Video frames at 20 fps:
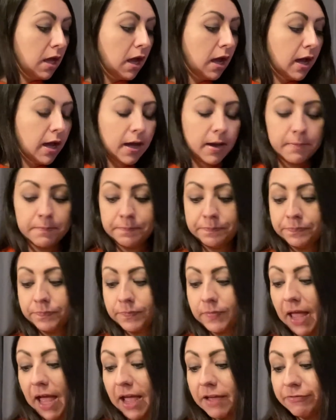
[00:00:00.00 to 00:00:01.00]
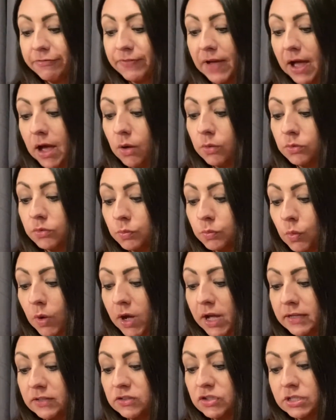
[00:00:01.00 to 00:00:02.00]
I found
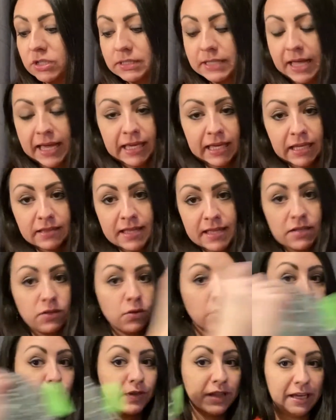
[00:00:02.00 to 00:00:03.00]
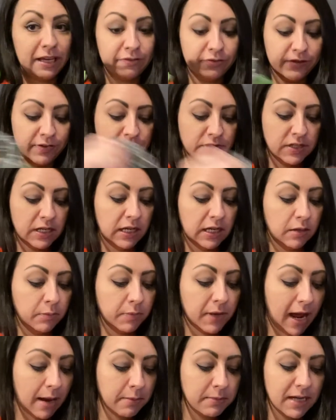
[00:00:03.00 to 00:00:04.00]
one just like it that sold for like 15,
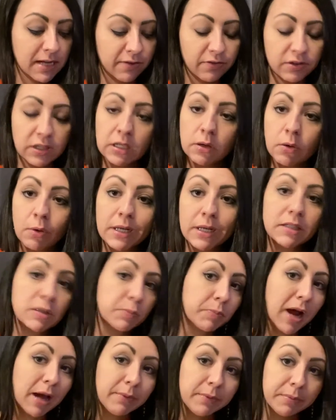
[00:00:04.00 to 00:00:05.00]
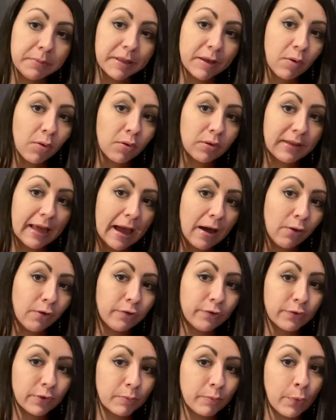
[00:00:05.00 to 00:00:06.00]
but I'm definitely going to probably hold out
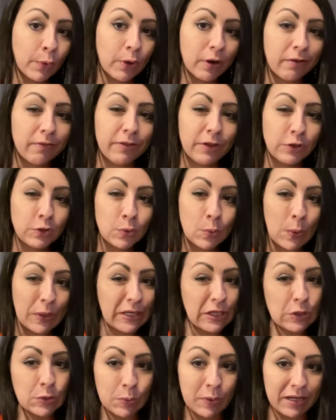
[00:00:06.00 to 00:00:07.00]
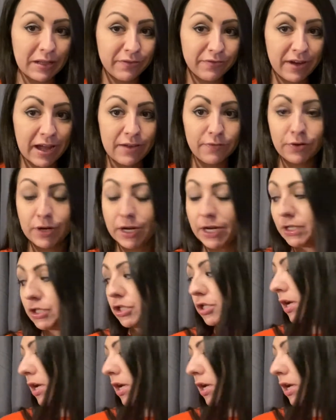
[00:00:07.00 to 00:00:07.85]
for more of the 20-25 range.